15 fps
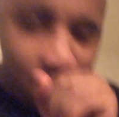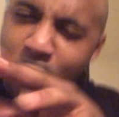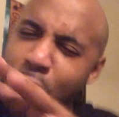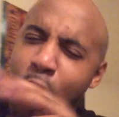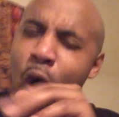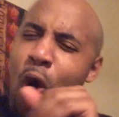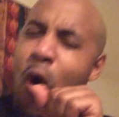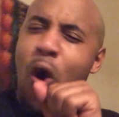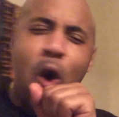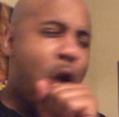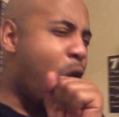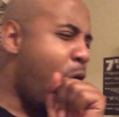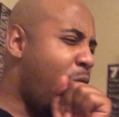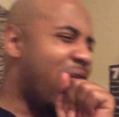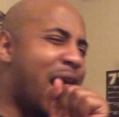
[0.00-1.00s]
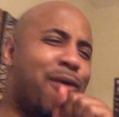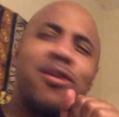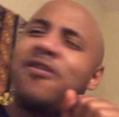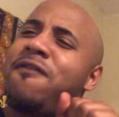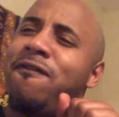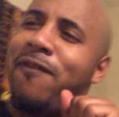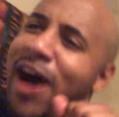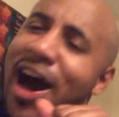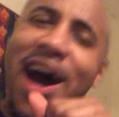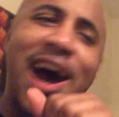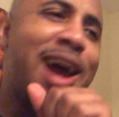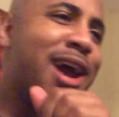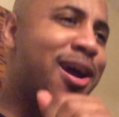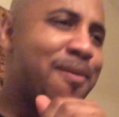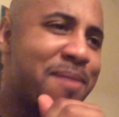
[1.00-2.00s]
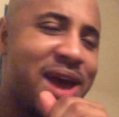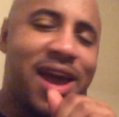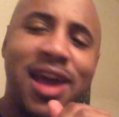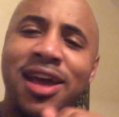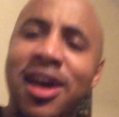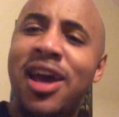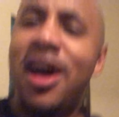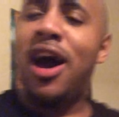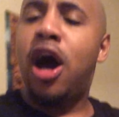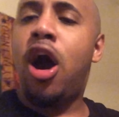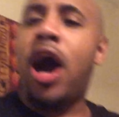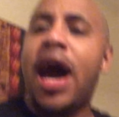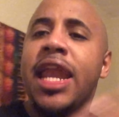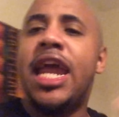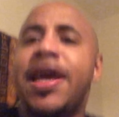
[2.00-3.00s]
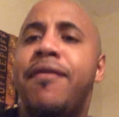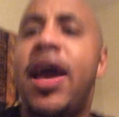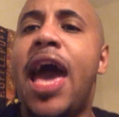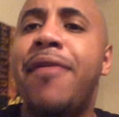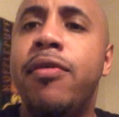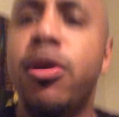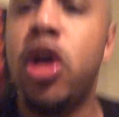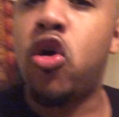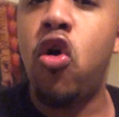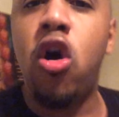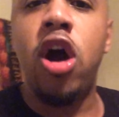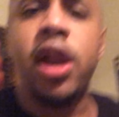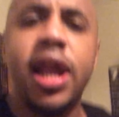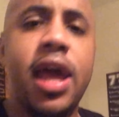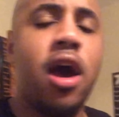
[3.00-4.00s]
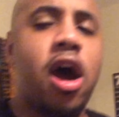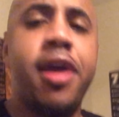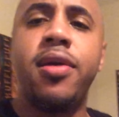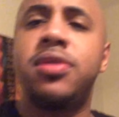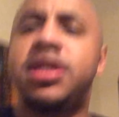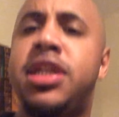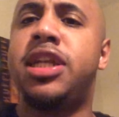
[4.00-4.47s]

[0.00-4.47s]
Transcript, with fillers: That was fire, man. Oh, I didn't even have it recorded? Are you